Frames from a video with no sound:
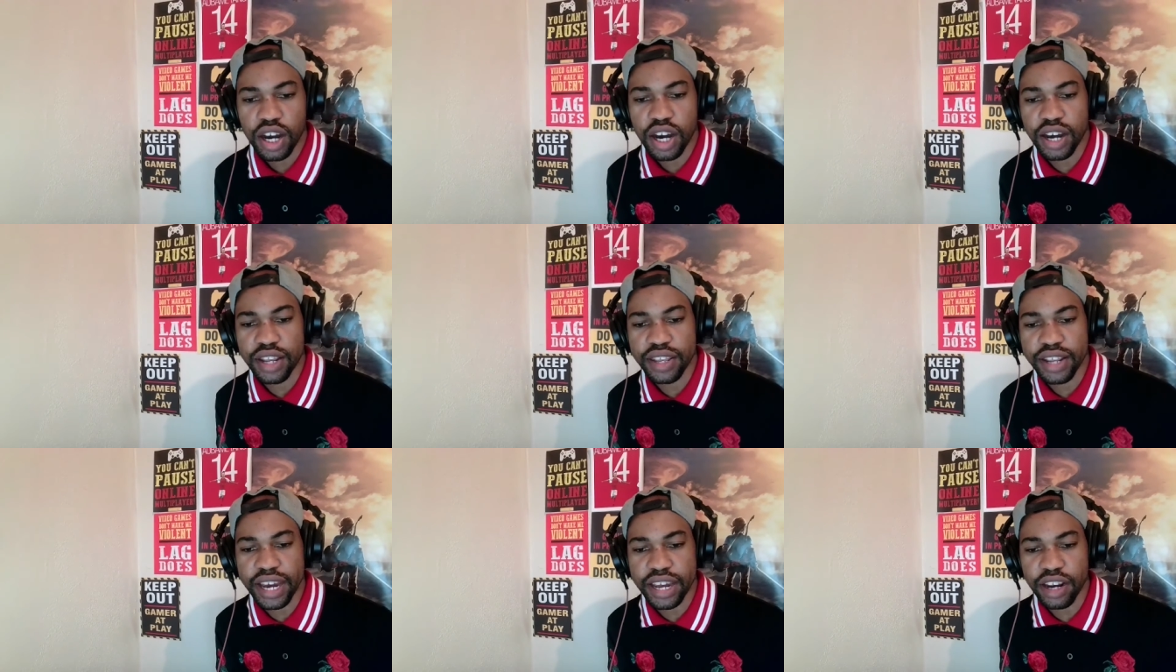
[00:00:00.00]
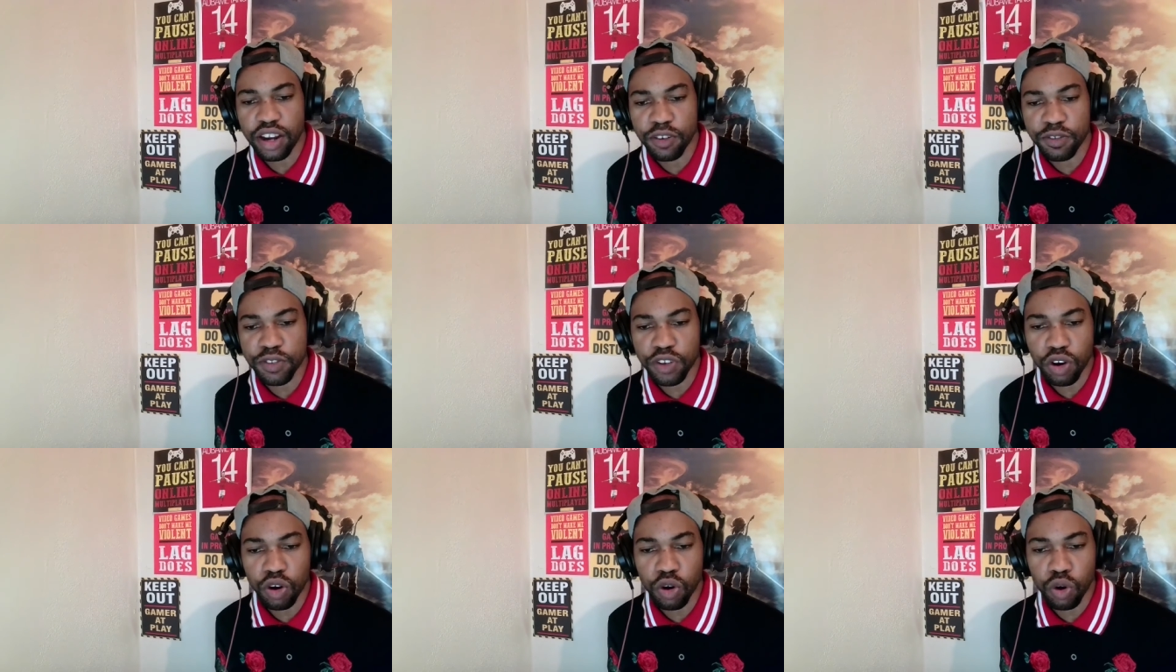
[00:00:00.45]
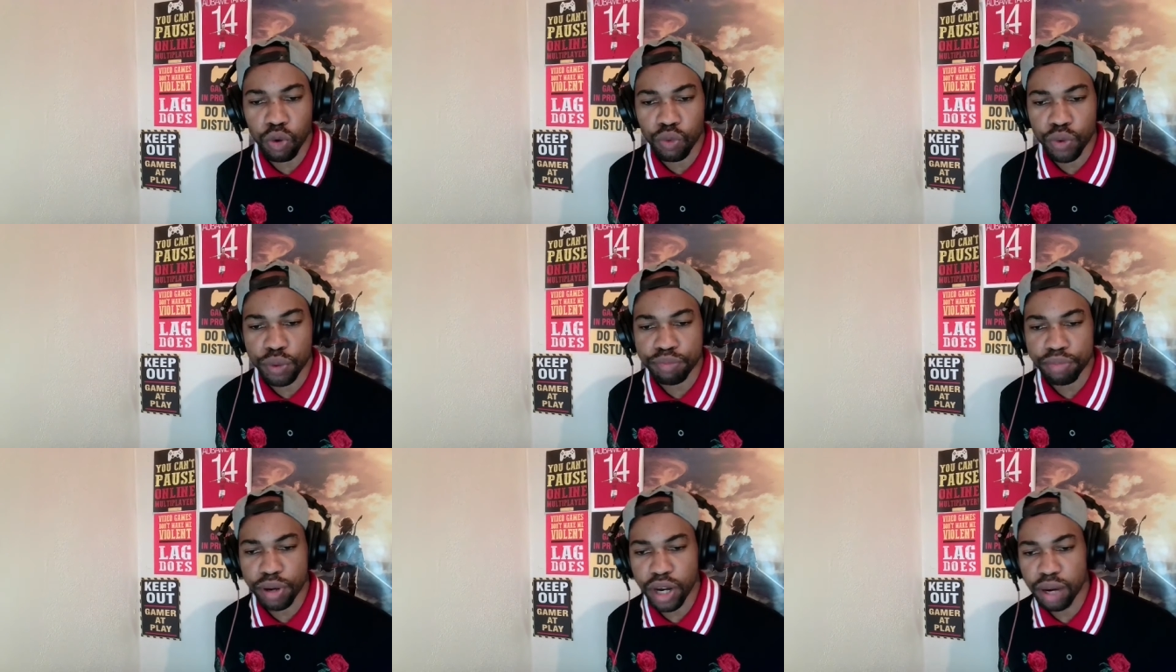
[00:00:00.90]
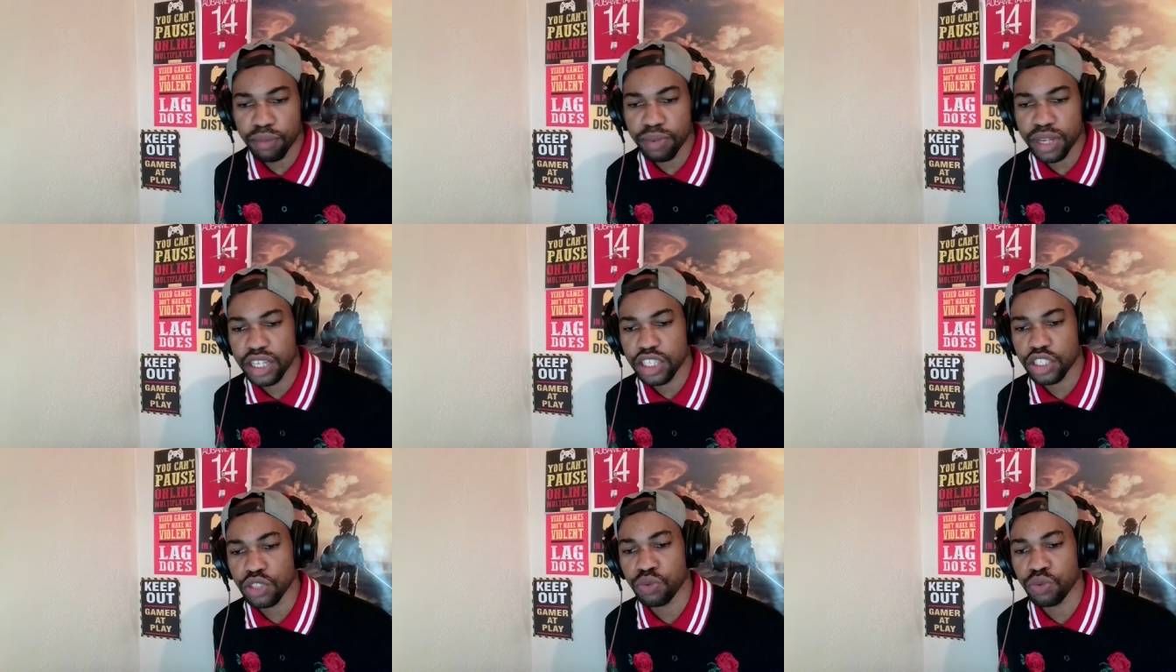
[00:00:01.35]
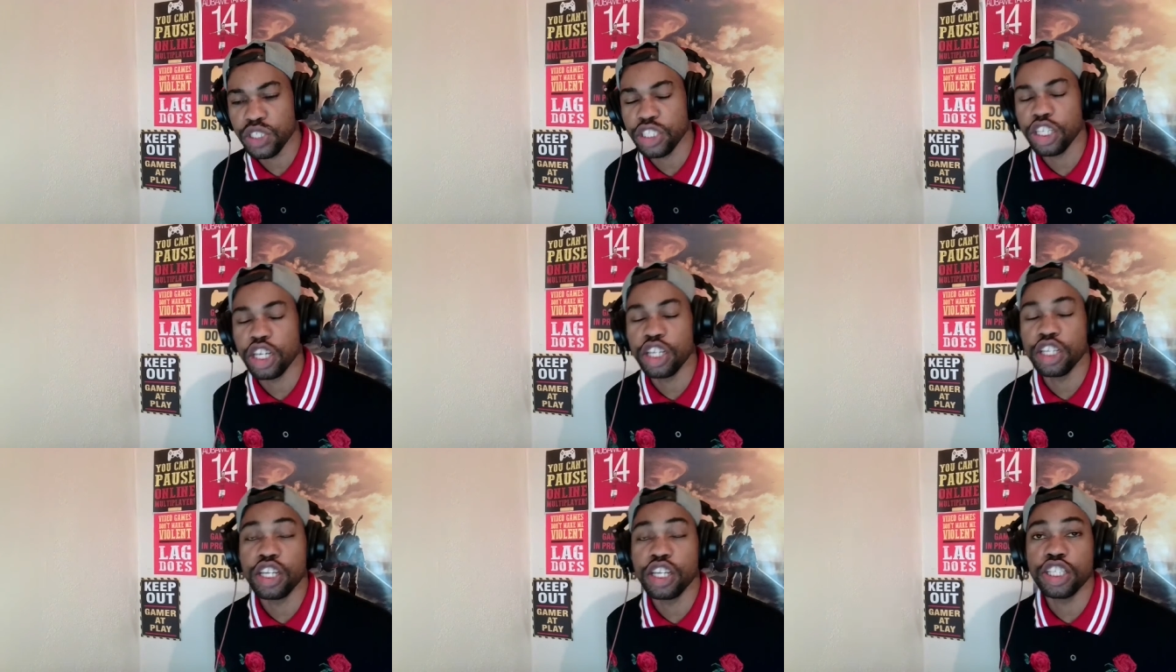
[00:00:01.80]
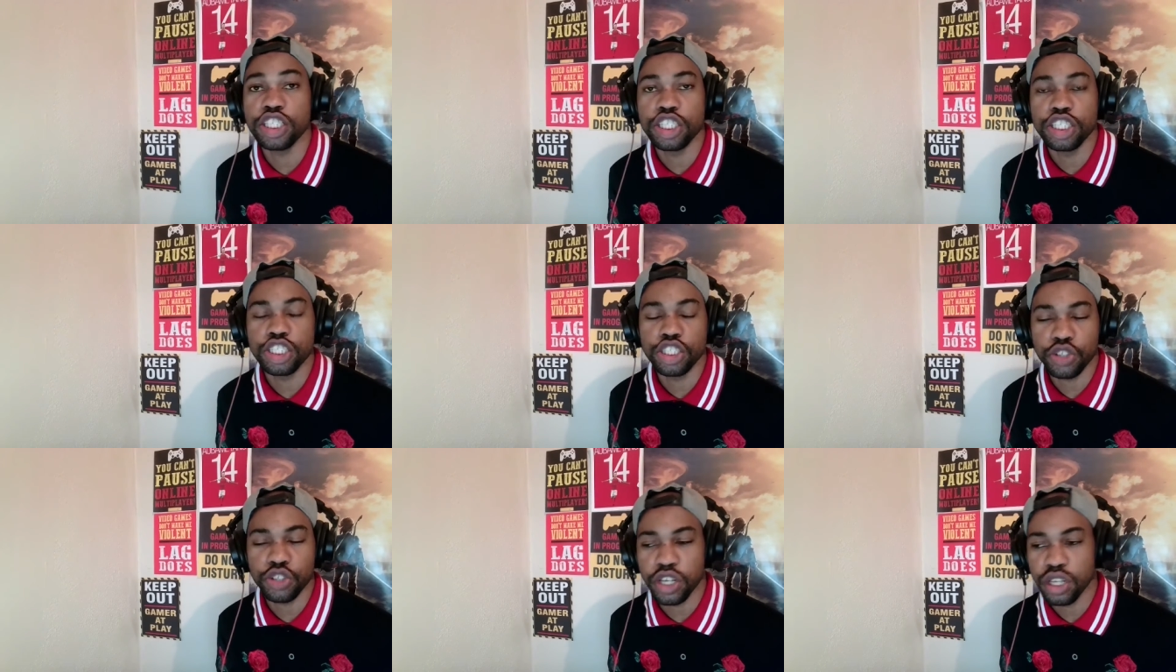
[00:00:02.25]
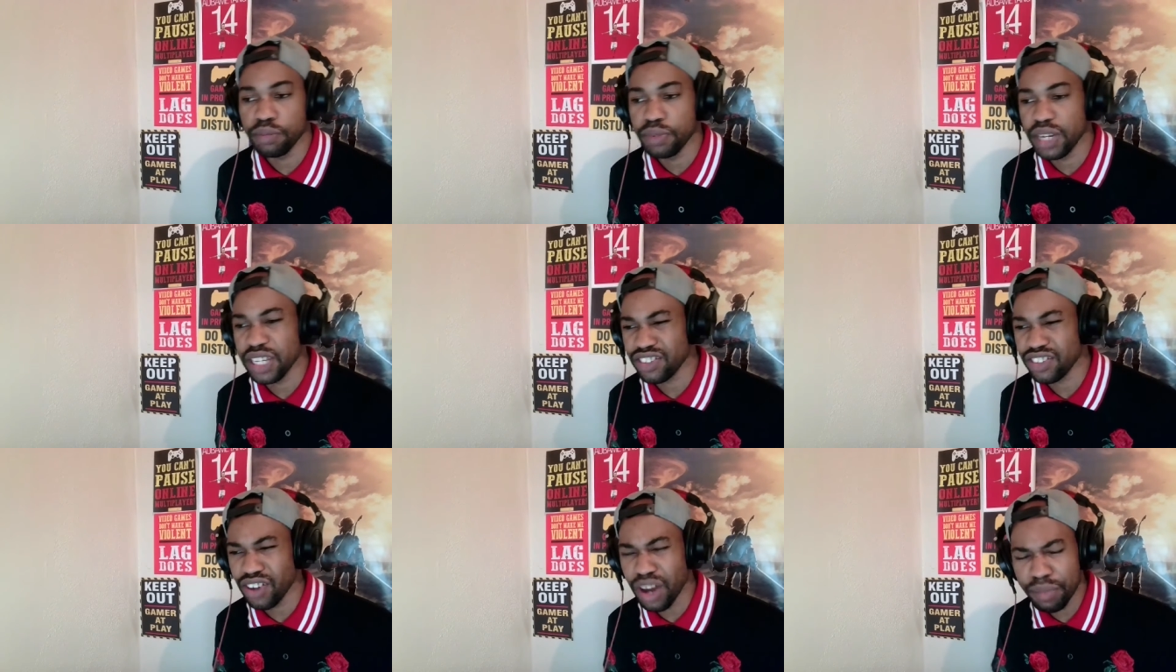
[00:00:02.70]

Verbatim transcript: Knights of the Old Republic Switch Edition trailer, man.